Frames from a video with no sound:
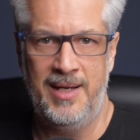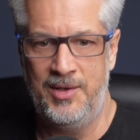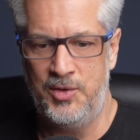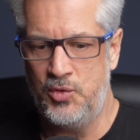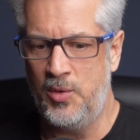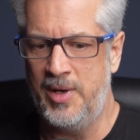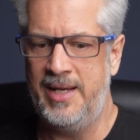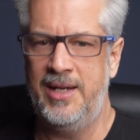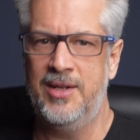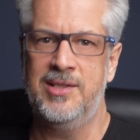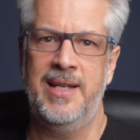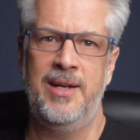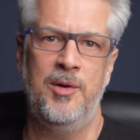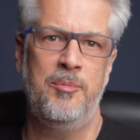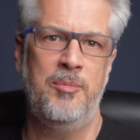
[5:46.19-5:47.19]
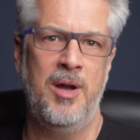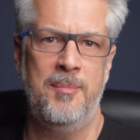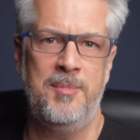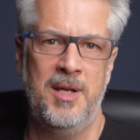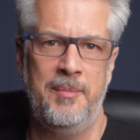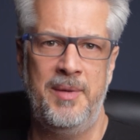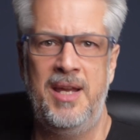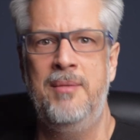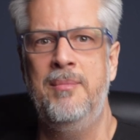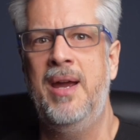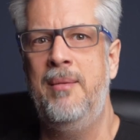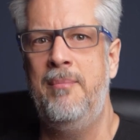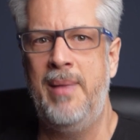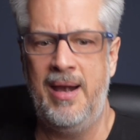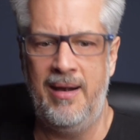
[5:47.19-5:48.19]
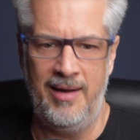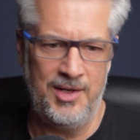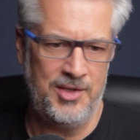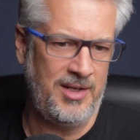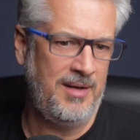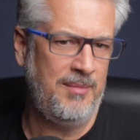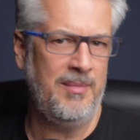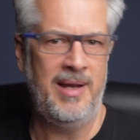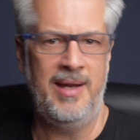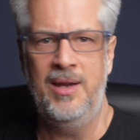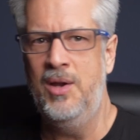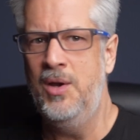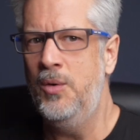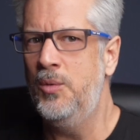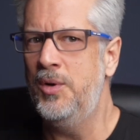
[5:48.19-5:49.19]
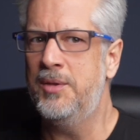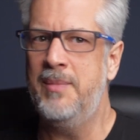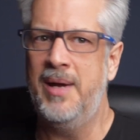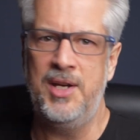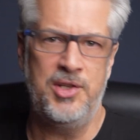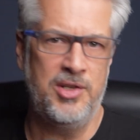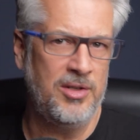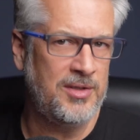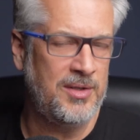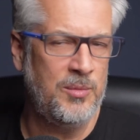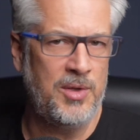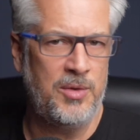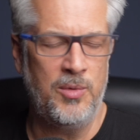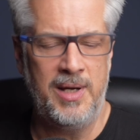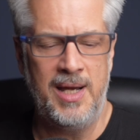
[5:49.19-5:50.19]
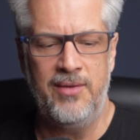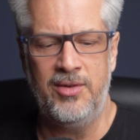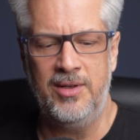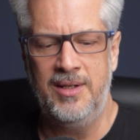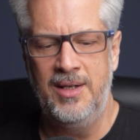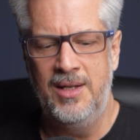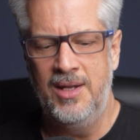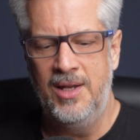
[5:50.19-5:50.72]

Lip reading: and 20 years later it popped up in my marriage, with my children, with whatever.